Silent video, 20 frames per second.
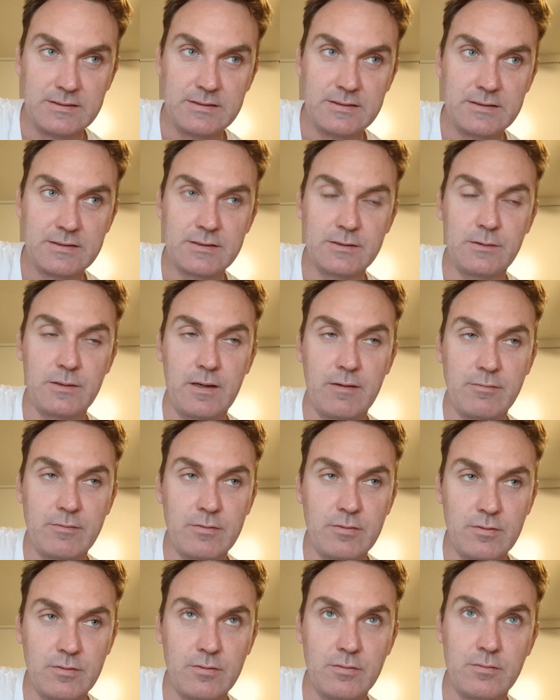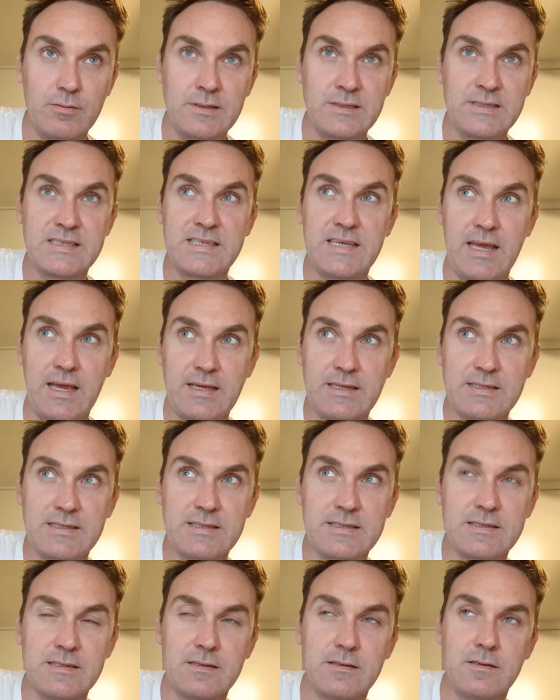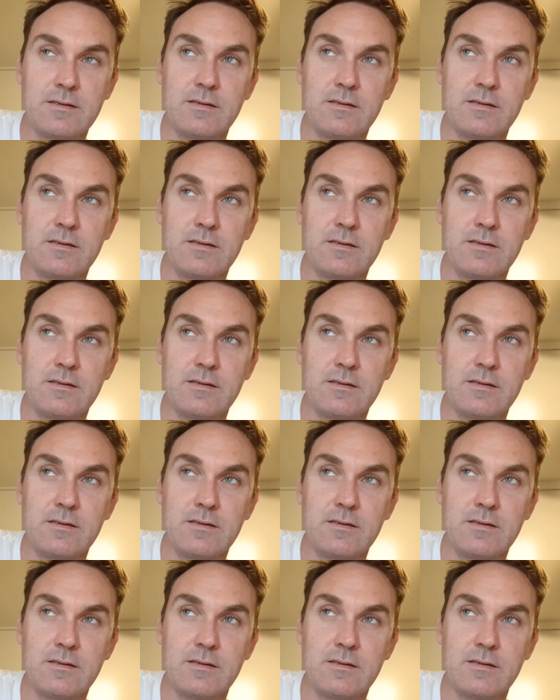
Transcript: So you have to assess